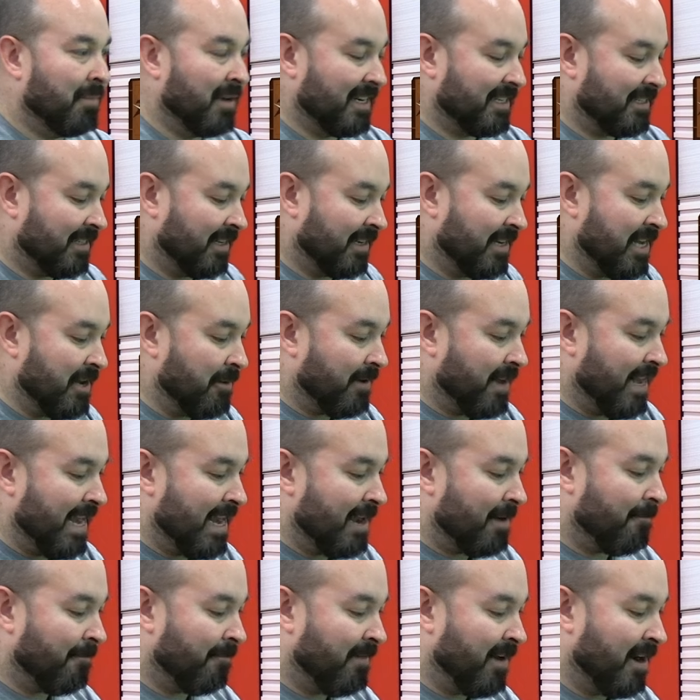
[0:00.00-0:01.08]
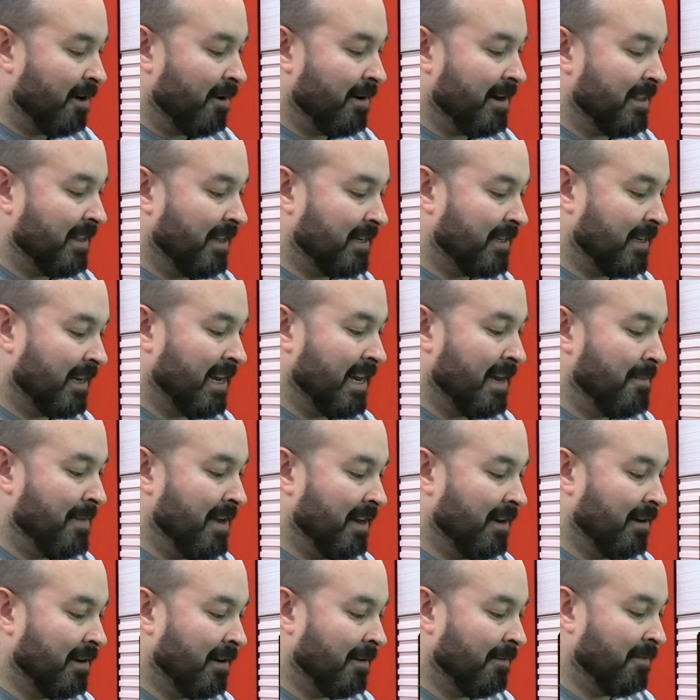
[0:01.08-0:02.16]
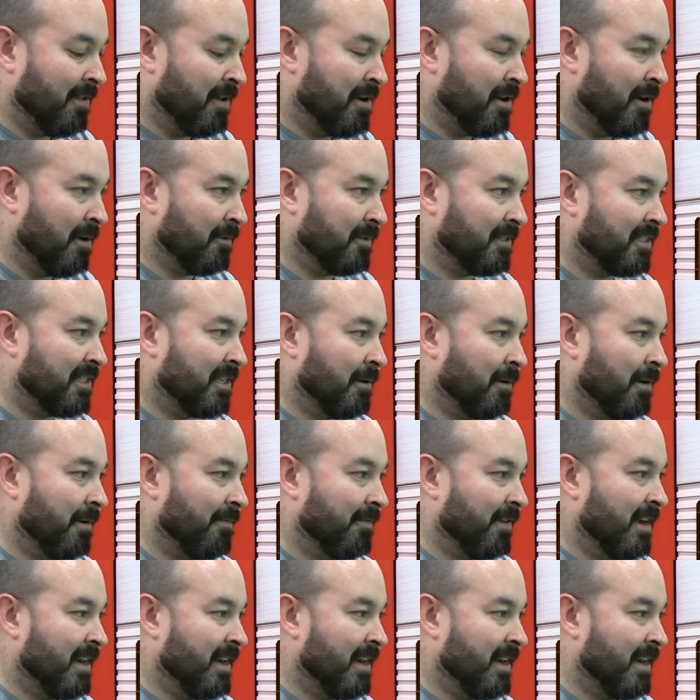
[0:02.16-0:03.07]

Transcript: but you can vary the timing of the notes. So if